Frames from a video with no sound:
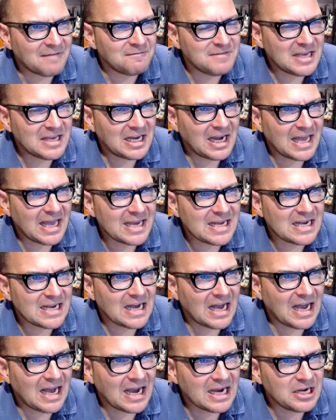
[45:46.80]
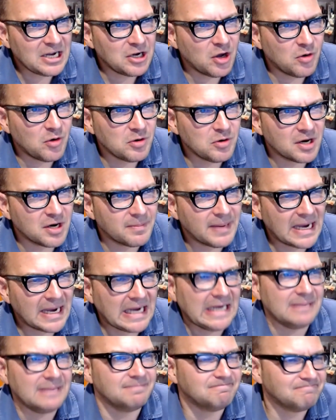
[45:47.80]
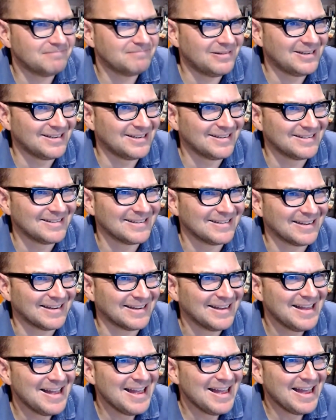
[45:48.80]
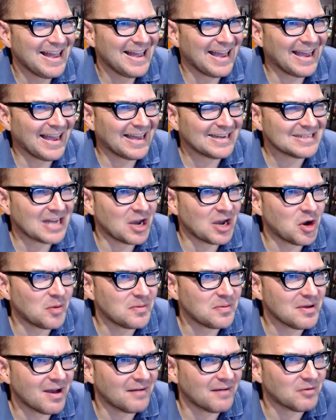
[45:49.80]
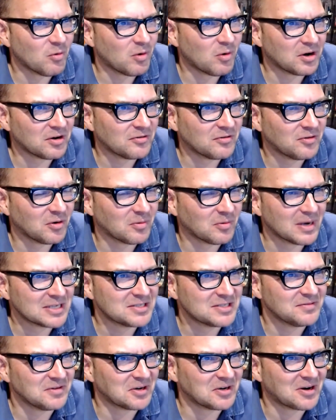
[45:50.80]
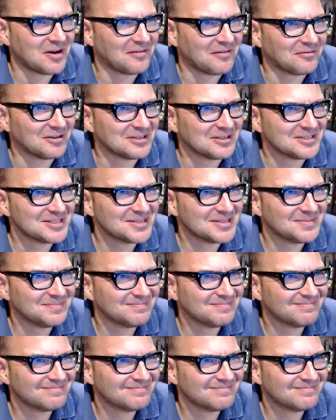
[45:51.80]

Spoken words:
feel like I know your pain. And I hope you have a wonderful rest of your conference.